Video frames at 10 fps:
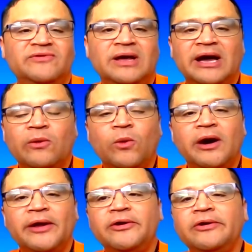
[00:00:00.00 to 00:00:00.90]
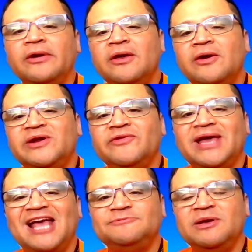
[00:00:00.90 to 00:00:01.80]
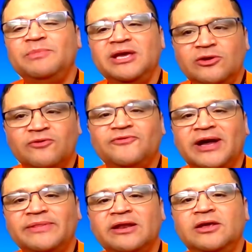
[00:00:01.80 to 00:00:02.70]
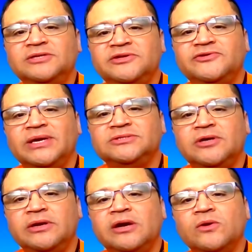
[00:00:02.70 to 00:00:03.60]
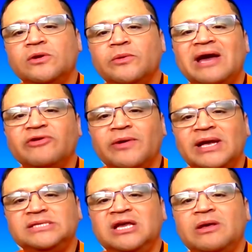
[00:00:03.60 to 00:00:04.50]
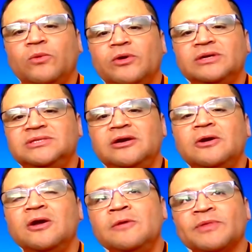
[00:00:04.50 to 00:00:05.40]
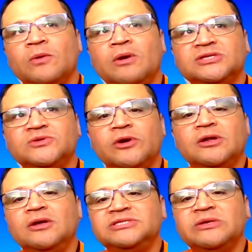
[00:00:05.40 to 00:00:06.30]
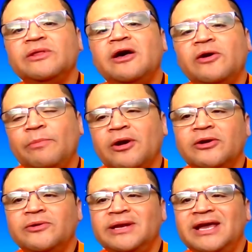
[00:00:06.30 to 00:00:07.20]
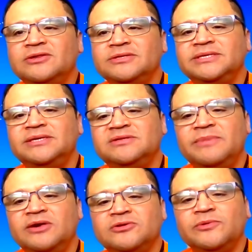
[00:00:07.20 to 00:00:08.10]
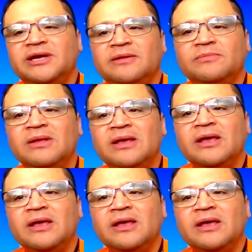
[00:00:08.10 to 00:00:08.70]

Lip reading: high water, whatever the case may be, you'll find that at HoustonTranstar.org. We have a great team that works there. We also work closely with all our partnering agencies to make sure we're getting